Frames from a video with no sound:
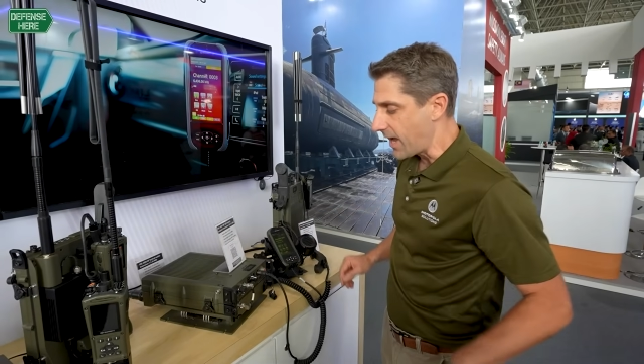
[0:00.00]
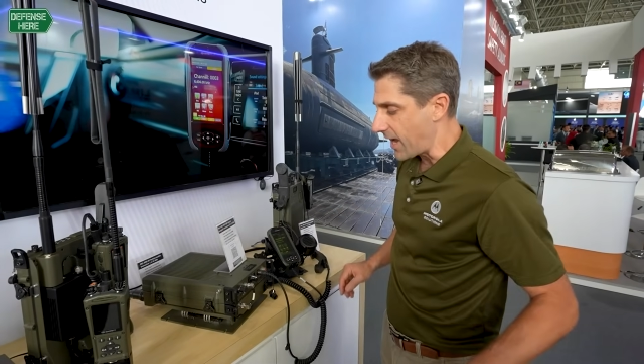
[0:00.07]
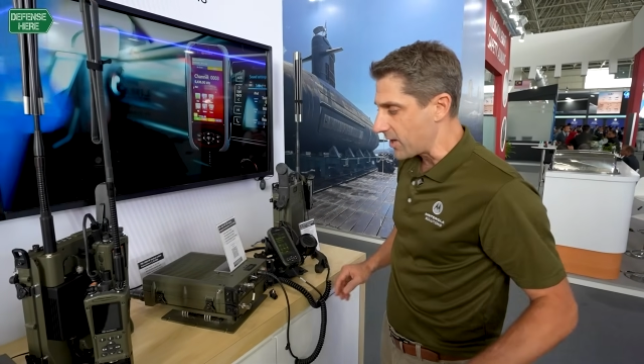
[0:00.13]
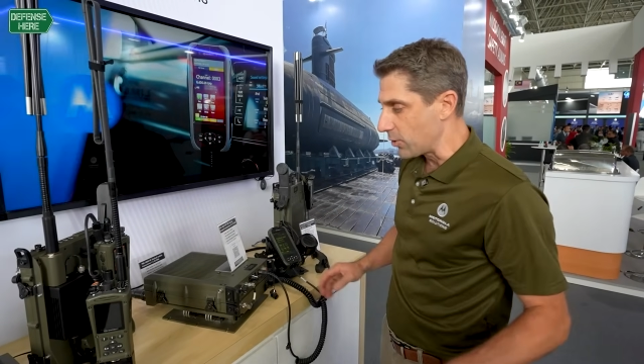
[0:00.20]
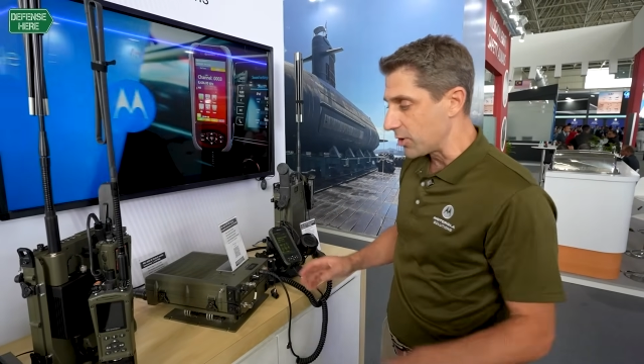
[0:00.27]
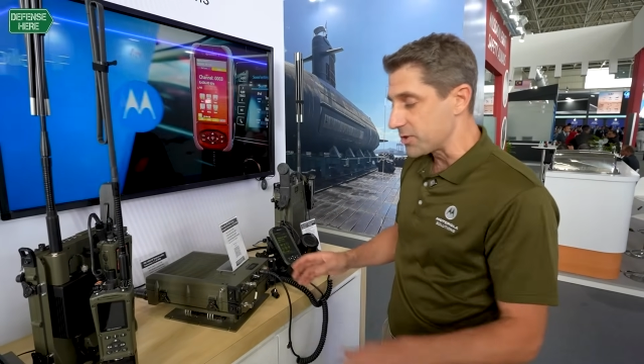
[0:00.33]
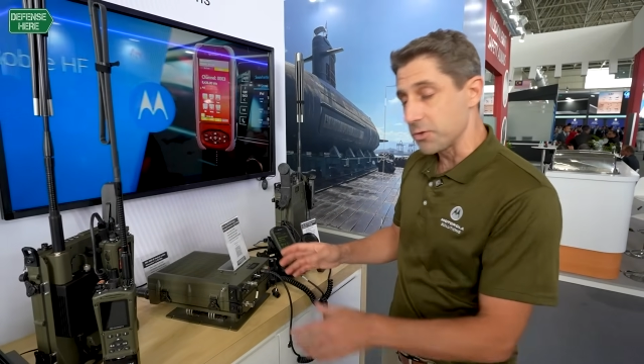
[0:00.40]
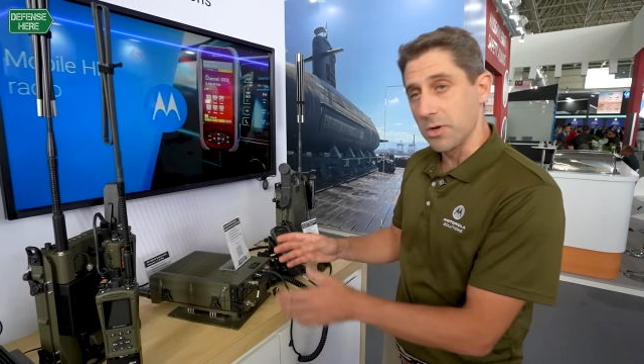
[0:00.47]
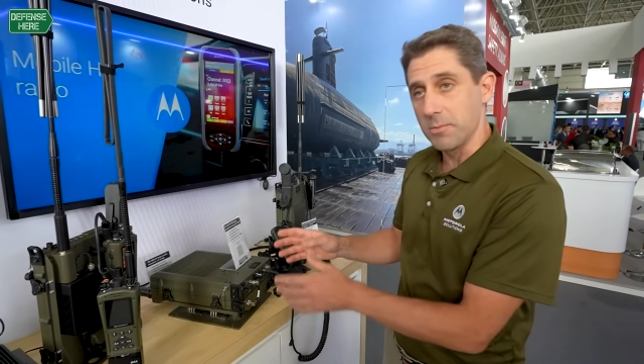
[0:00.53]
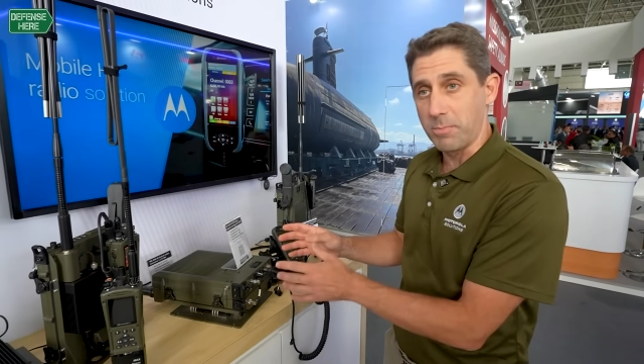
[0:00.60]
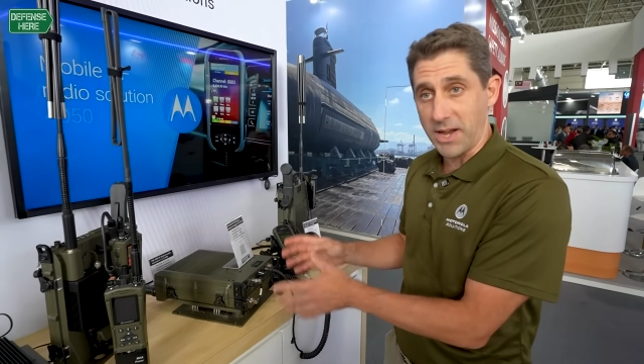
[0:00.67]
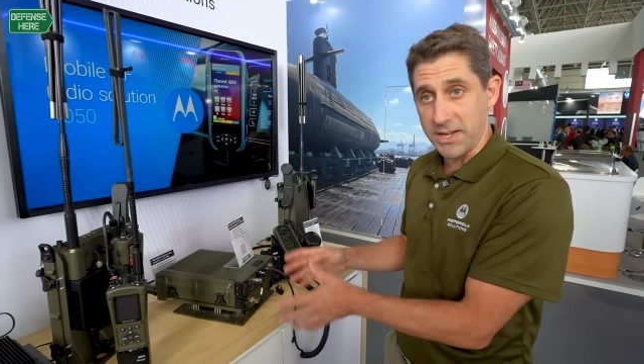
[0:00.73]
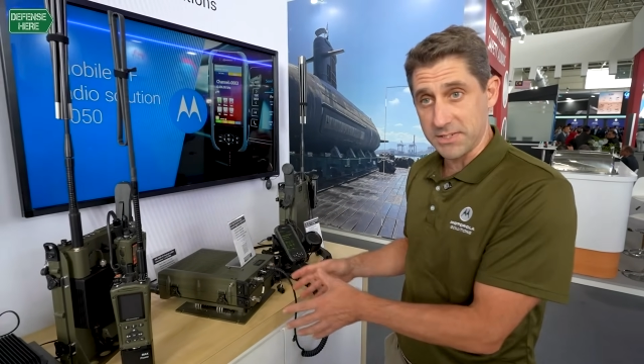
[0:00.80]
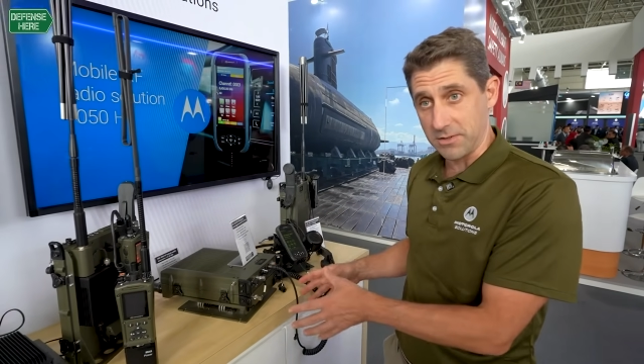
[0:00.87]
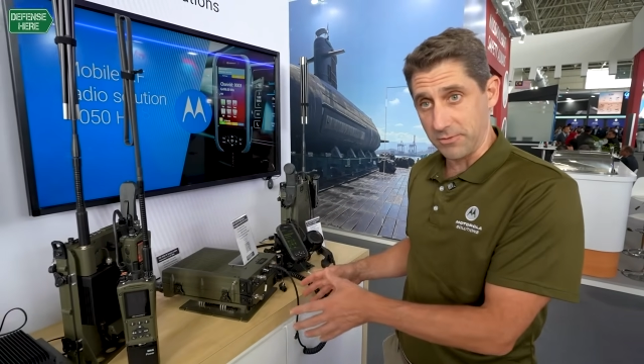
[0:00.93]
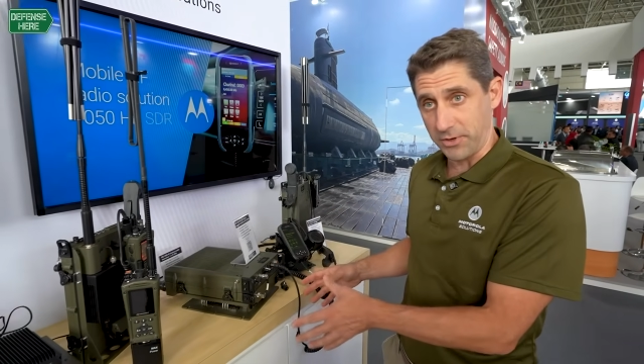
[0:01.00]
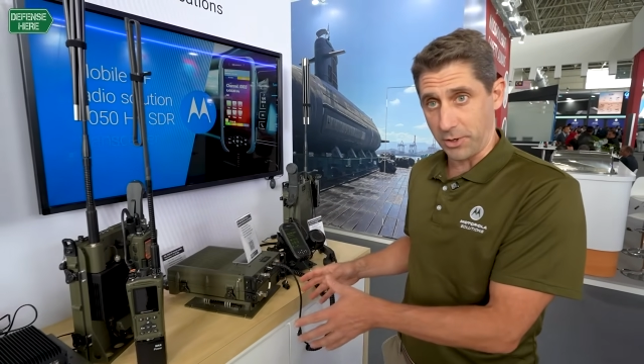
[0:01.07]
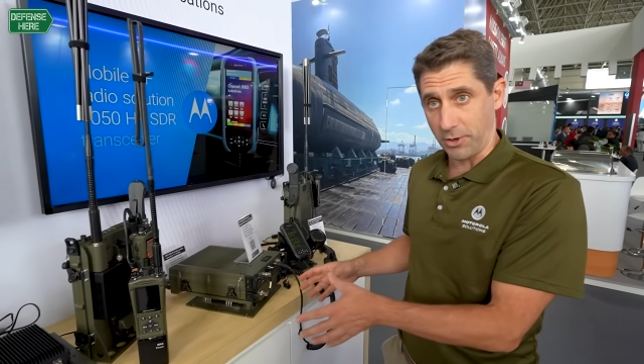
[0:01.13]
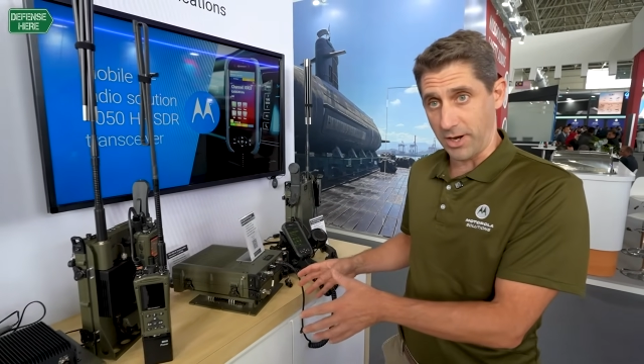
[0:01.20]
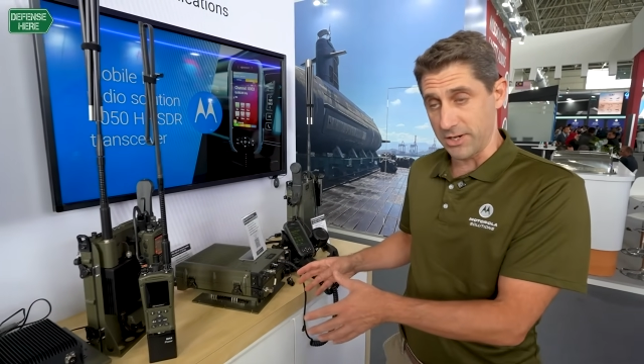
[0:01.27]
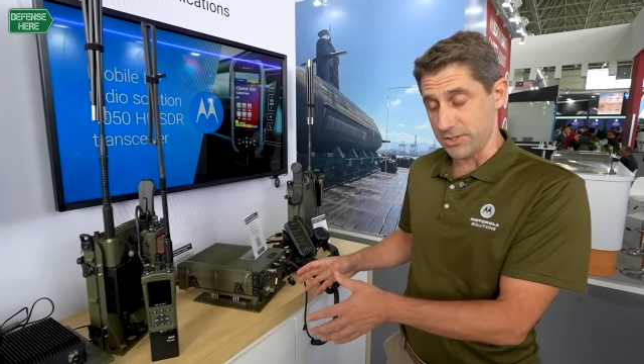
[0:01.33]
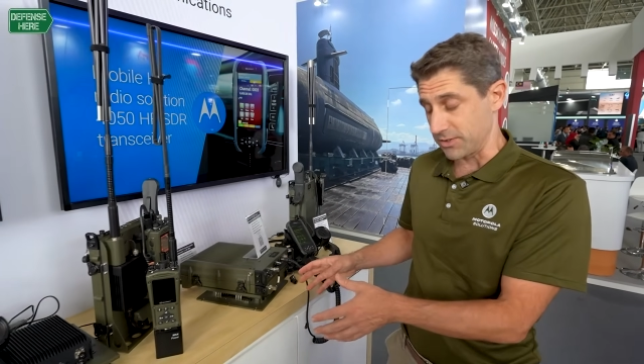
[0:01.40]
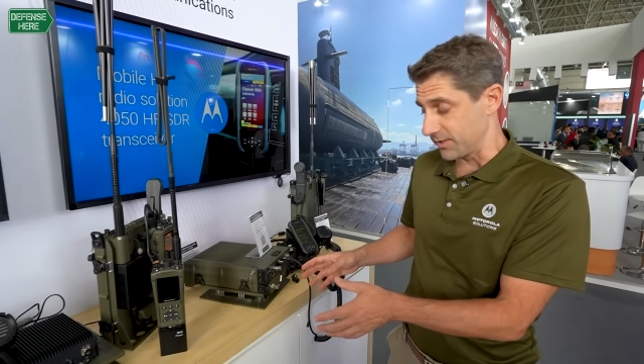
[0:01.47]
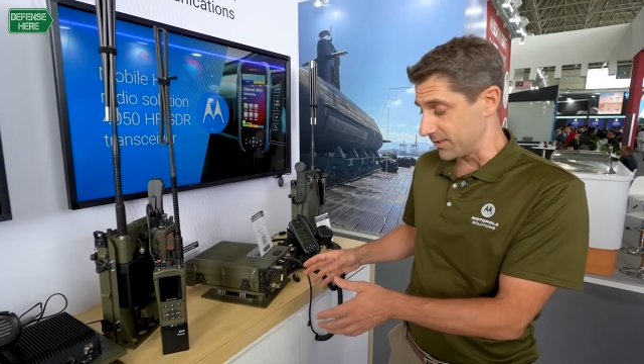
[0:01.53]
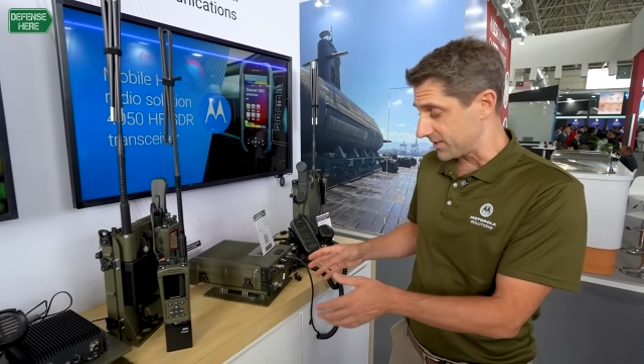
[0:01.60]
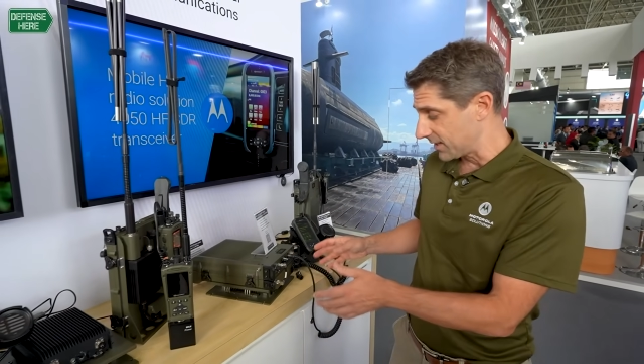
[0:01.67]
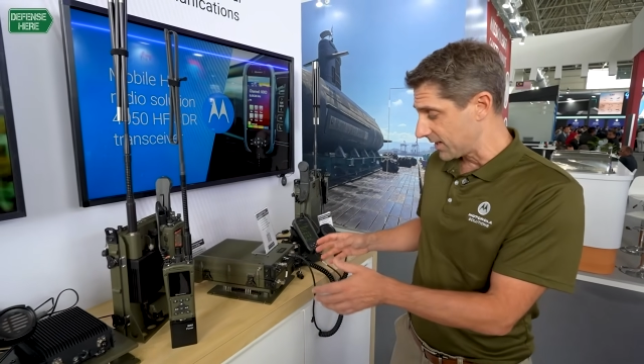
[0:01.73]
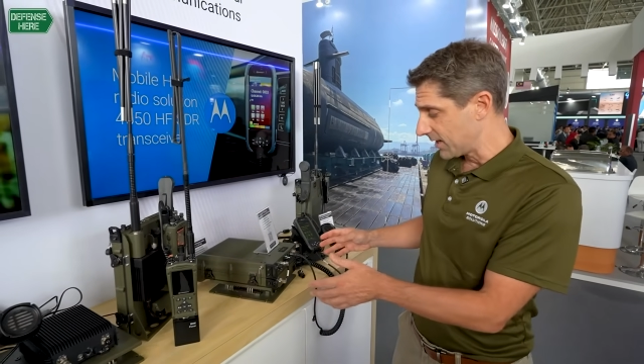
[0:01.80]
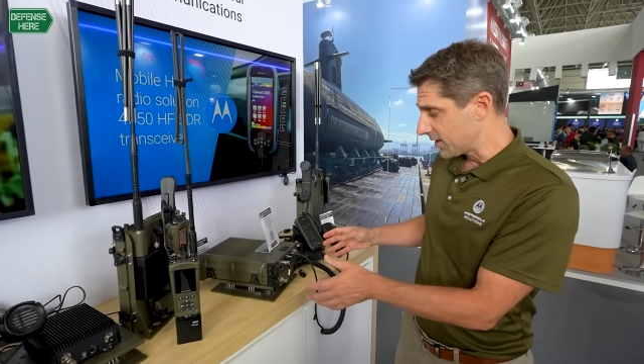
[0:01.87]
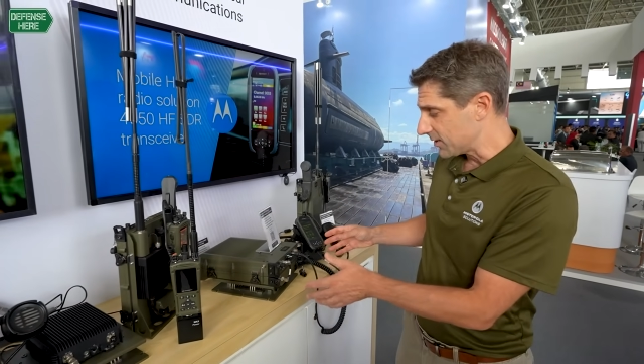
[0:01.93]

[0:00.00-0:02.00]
and also in base configurations.